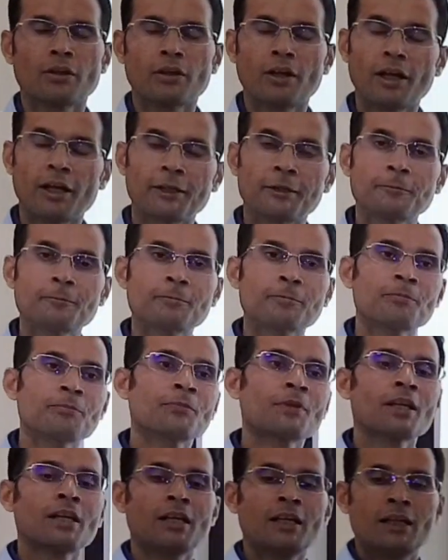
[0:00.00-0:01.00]
Hi,
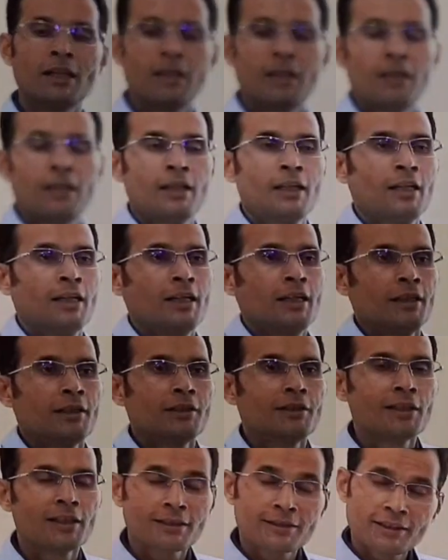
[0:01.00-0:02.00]

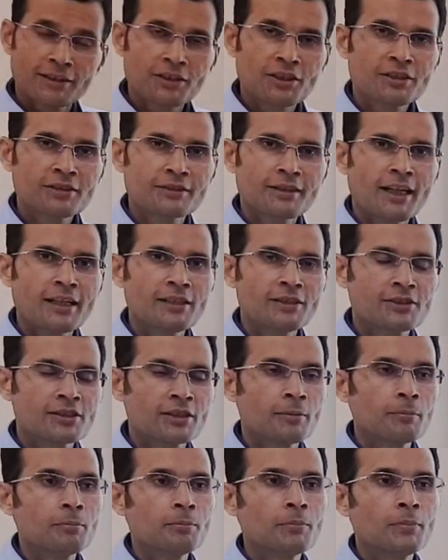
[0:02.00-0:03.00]
let's understand
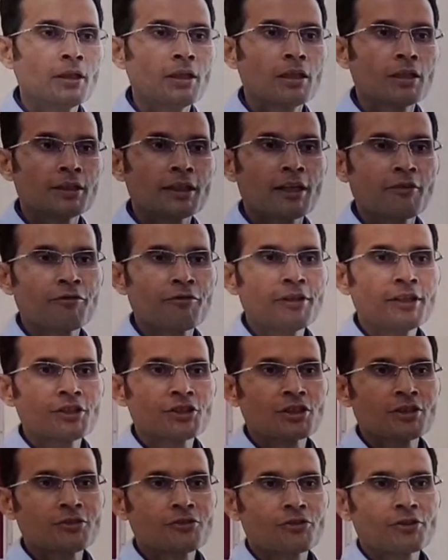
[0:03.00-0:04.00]
some
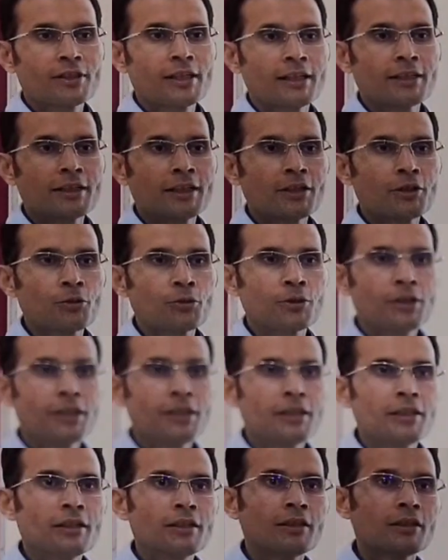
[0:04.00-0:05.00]
definitions related to
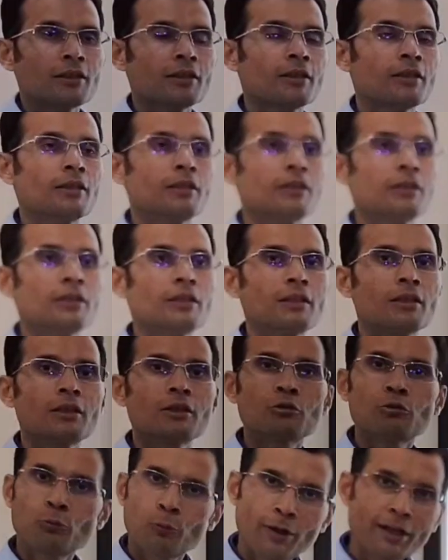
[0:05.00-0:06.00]
the
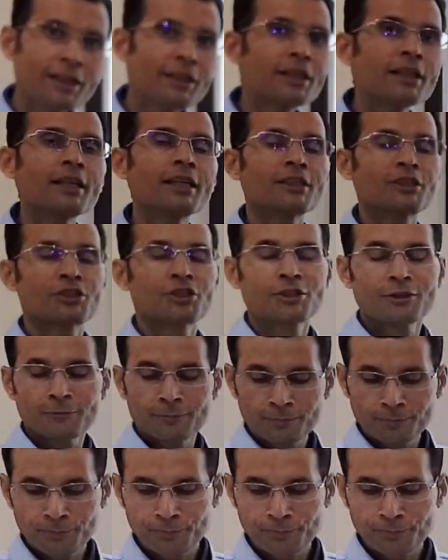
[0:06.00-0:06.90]
ventilation.